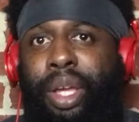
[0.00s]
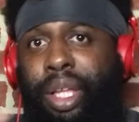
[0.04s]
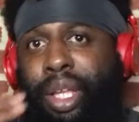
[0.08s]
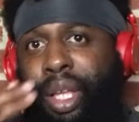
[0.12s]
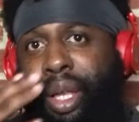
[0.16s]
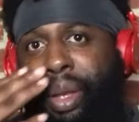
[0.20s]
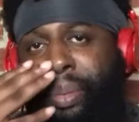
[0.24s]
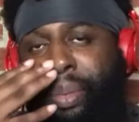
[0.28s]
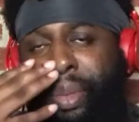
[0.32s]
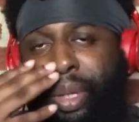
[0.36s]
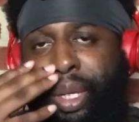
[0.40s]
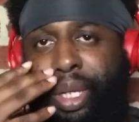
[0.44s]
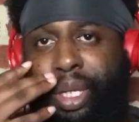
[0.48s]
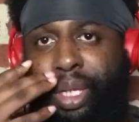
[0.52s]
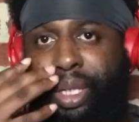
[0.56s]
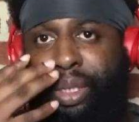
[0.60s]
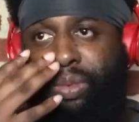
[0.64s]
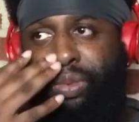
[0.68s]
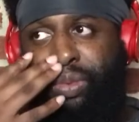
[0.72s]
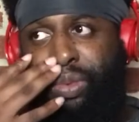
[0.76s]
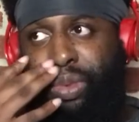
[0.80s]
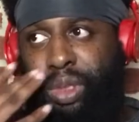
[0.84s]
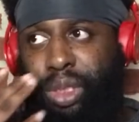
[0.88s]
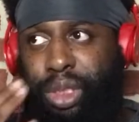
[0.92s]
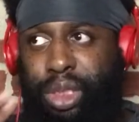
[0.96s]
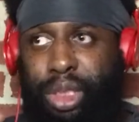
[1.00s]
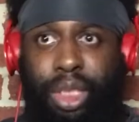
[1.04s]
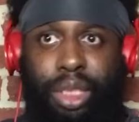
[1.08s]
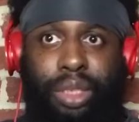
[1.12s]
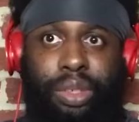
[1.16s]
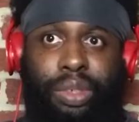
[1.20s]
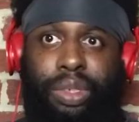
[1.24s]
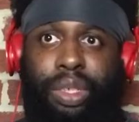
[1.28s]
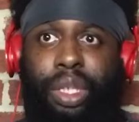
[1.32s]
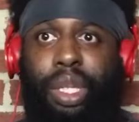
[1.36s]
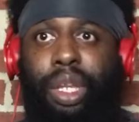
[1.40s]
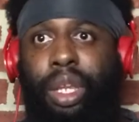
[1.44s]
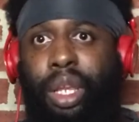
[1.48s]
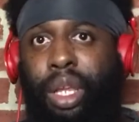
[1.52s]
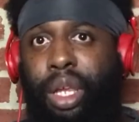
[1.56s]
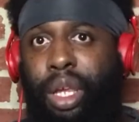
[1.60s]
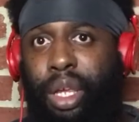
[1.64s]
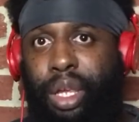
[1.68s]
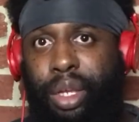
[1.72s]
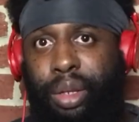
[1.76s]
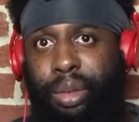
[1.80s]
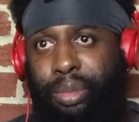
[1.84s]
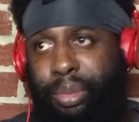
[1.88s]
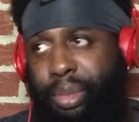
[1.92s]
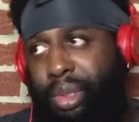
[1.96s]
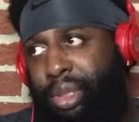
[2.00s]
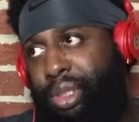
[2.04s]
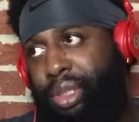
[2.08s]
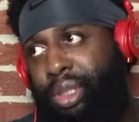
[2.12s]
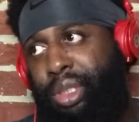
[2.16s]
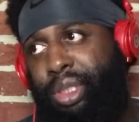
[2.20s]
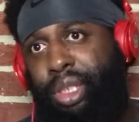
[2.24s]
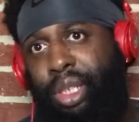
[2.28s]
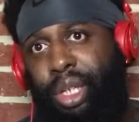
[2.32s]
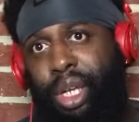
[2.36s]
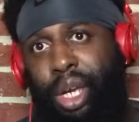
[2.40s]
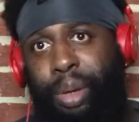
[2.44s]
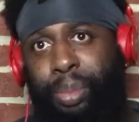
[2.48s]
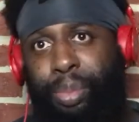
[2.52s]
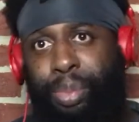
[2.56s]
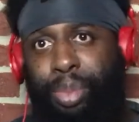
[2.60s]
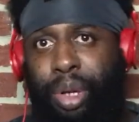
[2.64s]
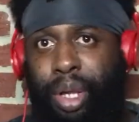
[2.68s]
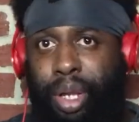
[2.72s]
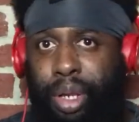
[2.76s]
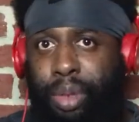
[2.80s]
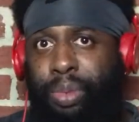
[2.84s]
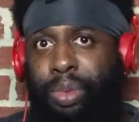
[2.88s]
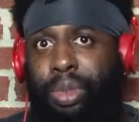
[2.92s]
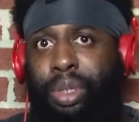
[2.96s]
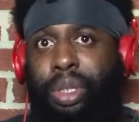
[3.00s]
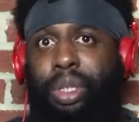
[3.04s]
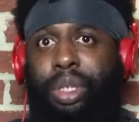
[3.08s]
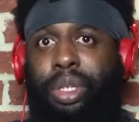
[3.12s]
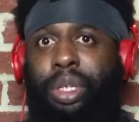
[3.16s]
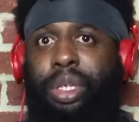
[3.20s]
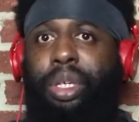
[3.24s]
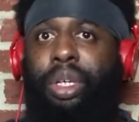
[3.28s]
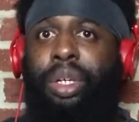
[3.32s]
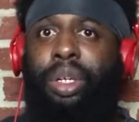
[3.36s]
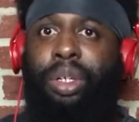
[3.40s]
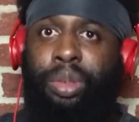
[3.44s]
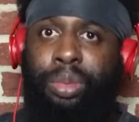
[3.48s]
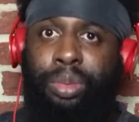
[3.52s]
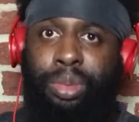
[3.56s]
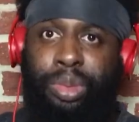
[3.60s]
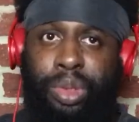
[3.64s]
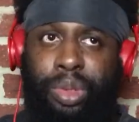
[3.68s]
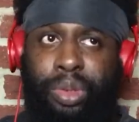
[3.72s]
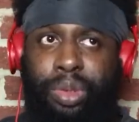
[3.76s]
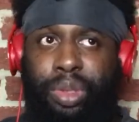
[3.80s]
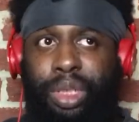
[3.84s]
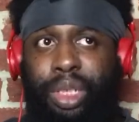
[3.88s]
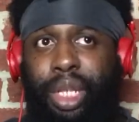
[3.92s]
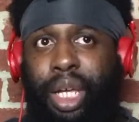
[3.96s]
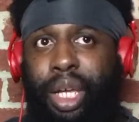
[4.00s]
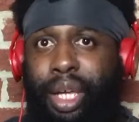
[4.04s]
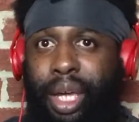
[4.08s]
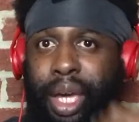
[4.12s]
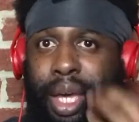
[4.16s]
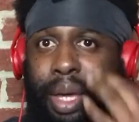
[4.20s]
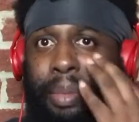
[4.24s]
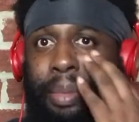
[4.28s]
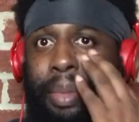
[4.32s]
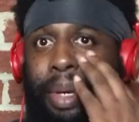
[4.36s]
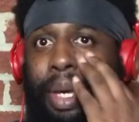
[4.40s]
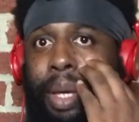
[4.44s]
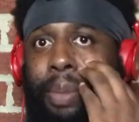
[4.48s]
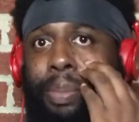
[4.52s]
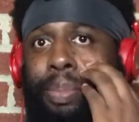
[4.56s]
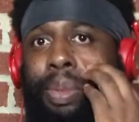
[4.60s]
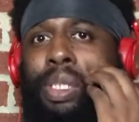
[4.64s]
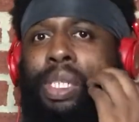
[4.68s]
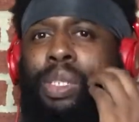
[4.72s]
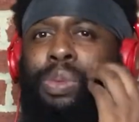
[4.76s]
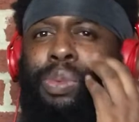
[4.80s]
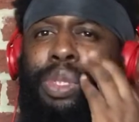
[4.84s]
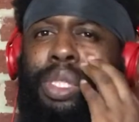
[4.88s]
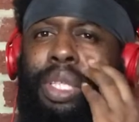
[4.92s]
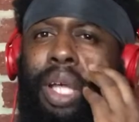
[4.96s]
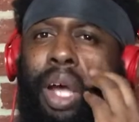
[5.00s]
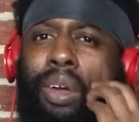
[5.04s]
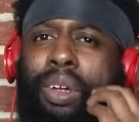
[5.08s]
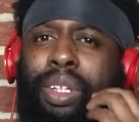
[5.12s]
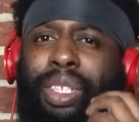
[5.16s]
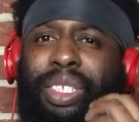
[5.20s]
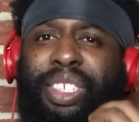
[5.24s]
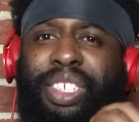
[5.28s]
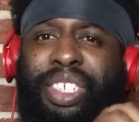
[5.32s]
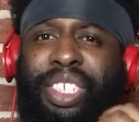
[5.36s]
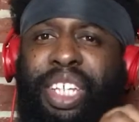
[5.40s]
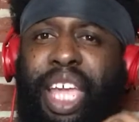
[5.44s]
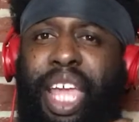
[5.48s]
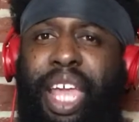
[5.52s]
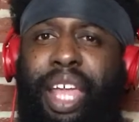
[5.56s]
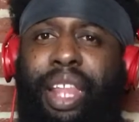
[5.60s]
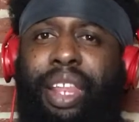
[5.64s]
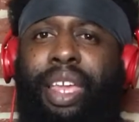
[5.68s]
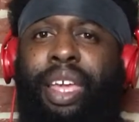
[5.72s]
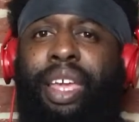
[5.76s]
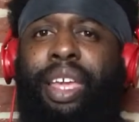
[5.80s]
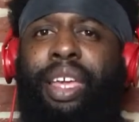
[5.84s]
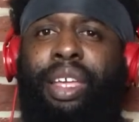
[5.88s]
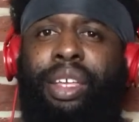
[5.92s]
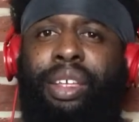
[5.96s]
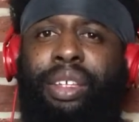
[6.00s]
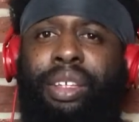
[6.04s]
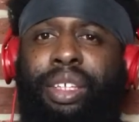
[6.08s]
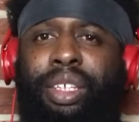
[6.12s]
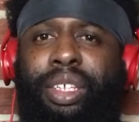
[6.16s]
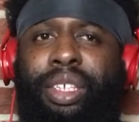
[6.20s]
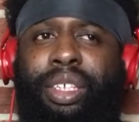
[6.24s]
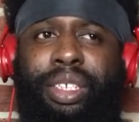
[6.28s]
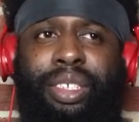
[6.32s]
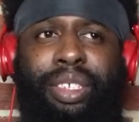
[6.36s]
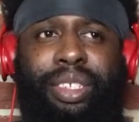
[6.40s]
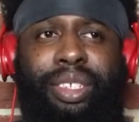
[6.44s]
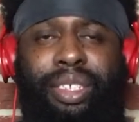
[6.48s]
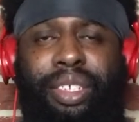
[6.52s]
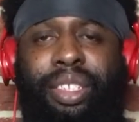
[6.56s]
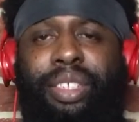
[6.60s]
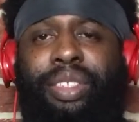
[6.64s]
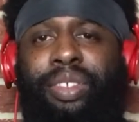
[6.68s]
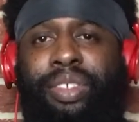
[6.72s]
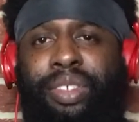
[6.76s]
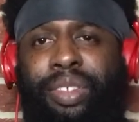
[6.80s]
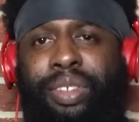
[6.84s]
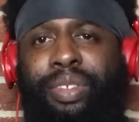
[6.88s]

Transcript: I mean, he was just sitting there. I mean, shit, I probably would have killed him too. It's like, hey, man, plus he was talking shit. You,